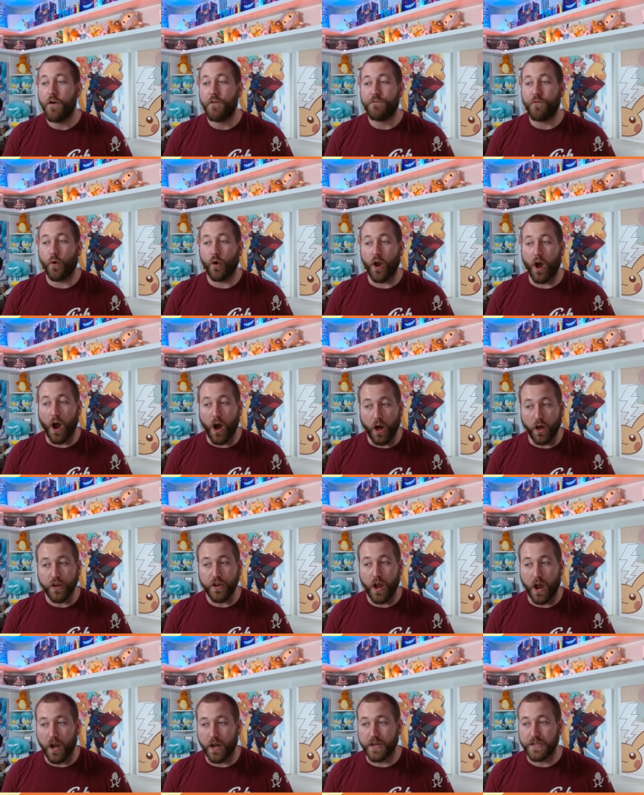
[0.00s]
for all
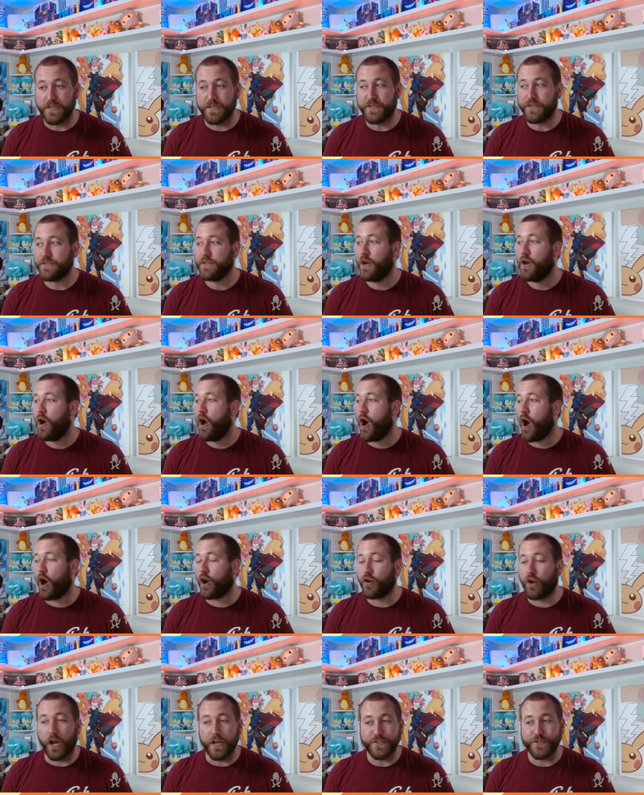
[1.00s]
cards
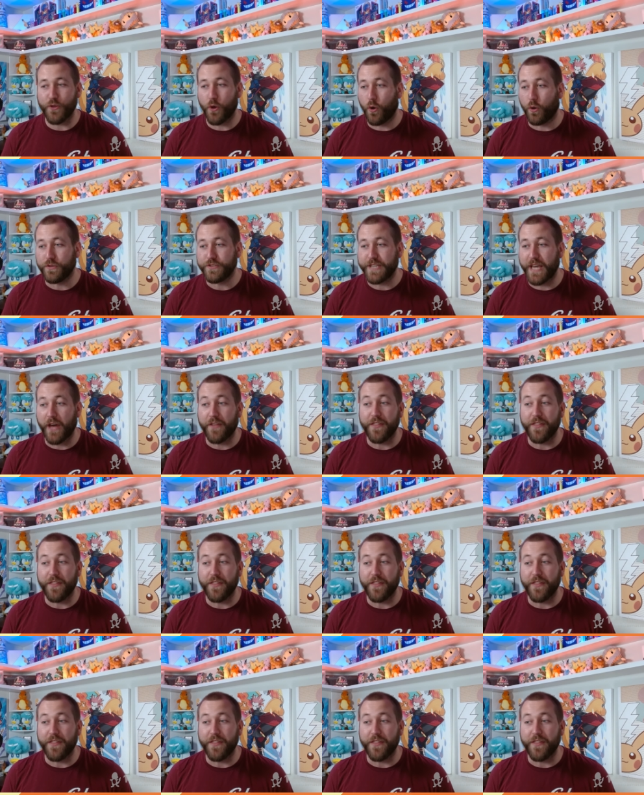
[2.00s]
across the whole scale.